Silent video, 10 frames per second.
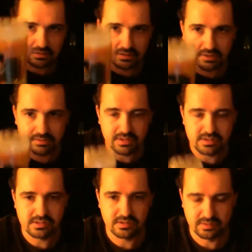
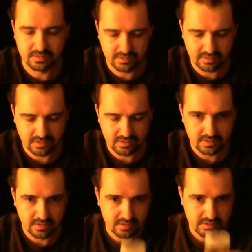anyways.
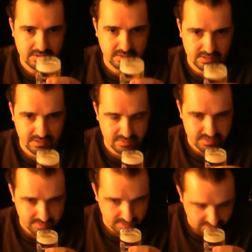So let's give it a
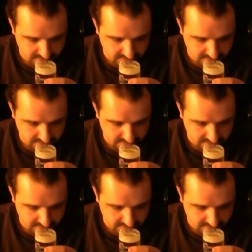smell.